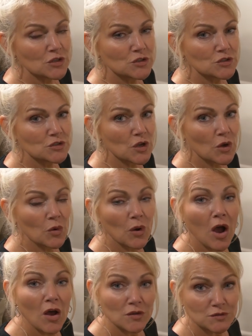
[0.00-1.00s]
So
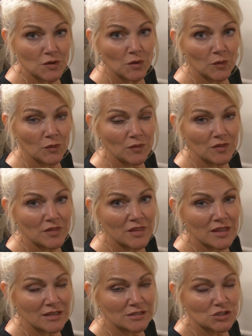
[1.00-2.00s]
also
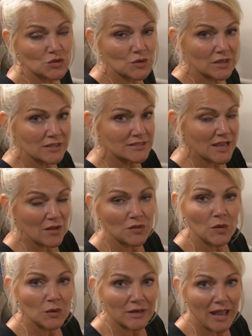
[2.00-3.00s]
this, you can
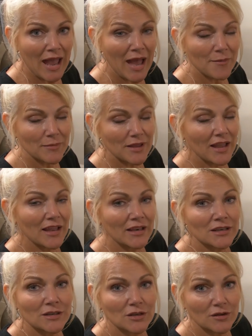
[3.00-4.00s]
download an app
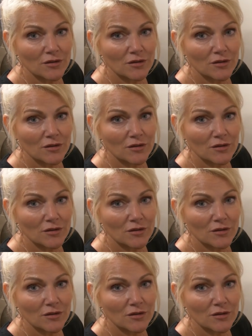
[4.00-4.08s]
and